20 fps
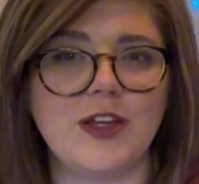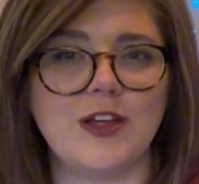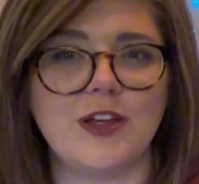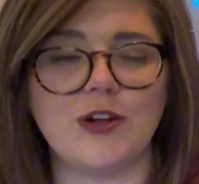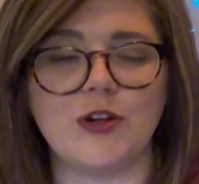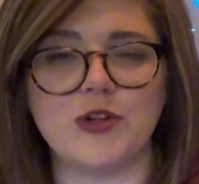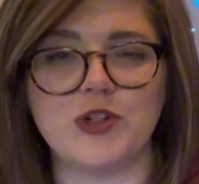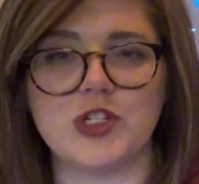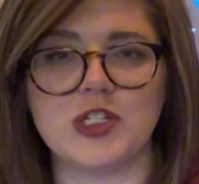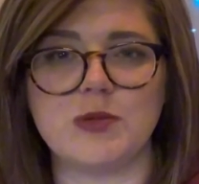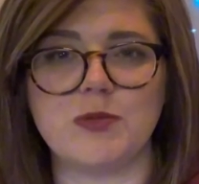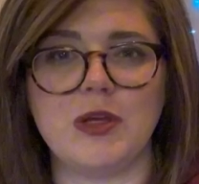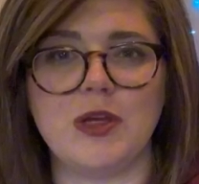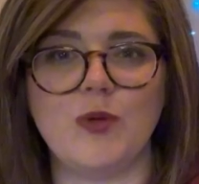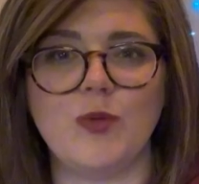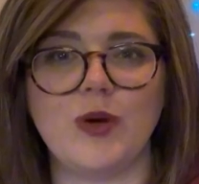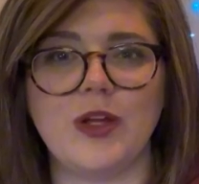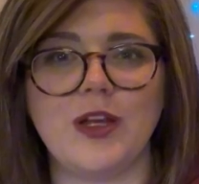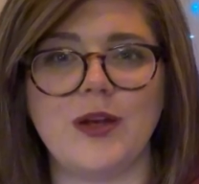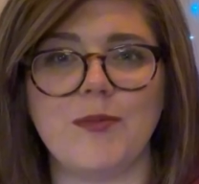It'll just be
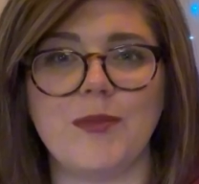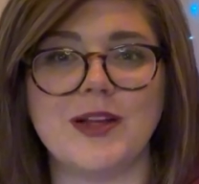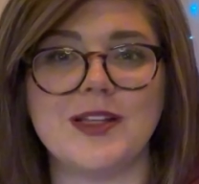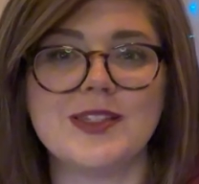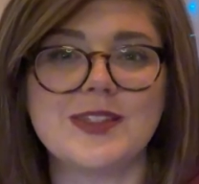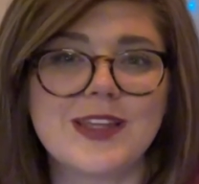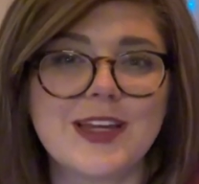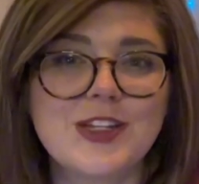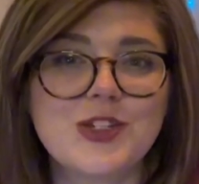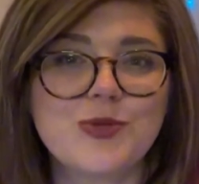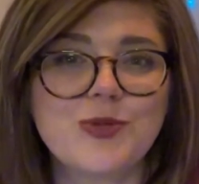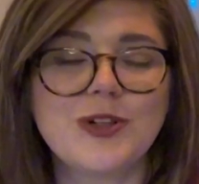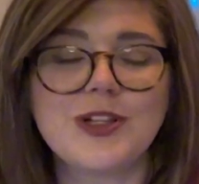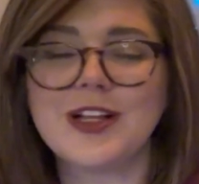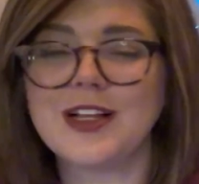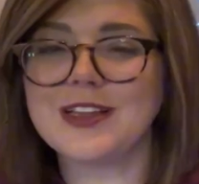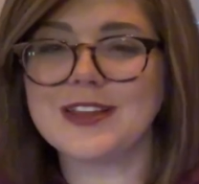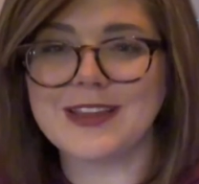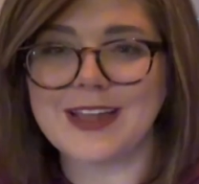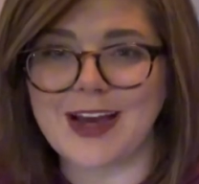when my schedule
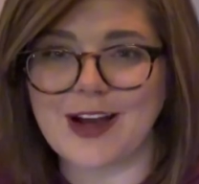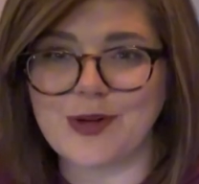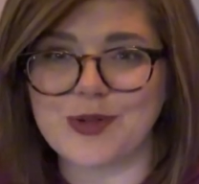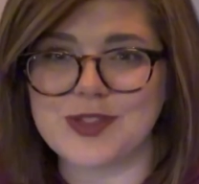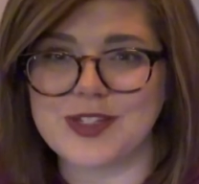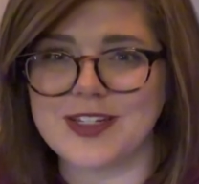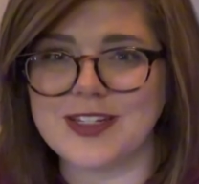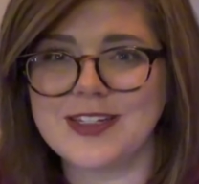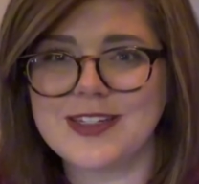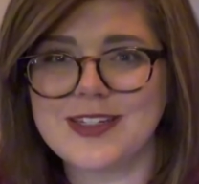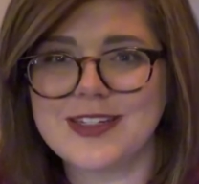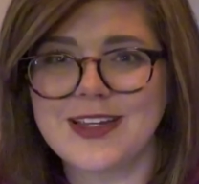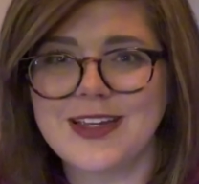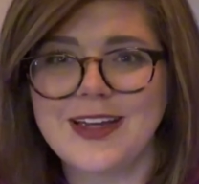allows it.